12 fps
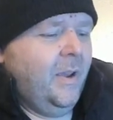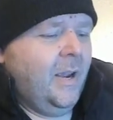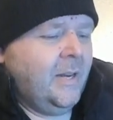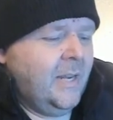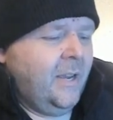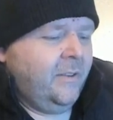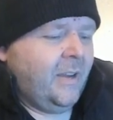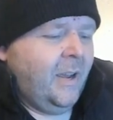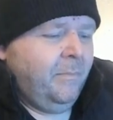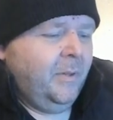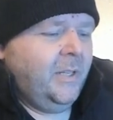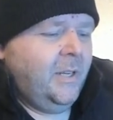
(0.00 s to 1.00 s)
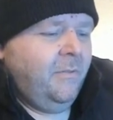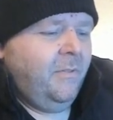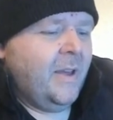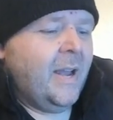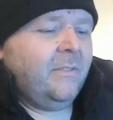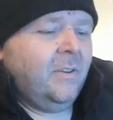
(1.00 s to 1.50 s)
And yes, I believe
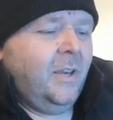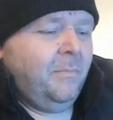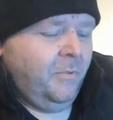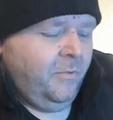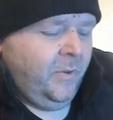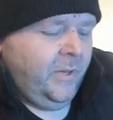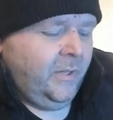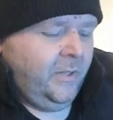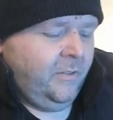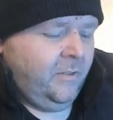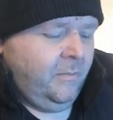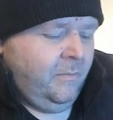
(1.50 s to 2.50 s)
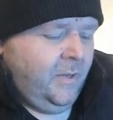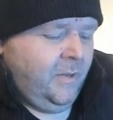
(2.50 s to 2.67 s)
that type of realism